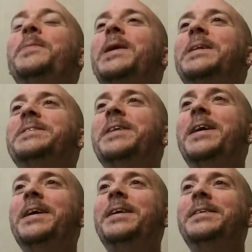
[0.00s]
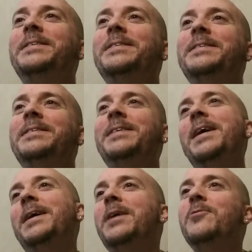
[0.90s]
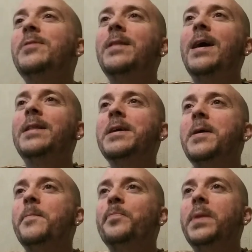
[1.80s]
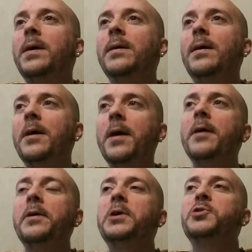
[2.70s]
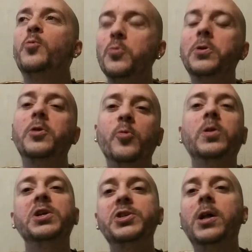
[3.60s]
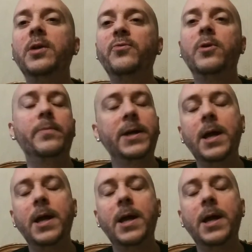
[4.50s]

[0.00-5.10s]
But yeah, other than that, like, I think it's a really, really solid film.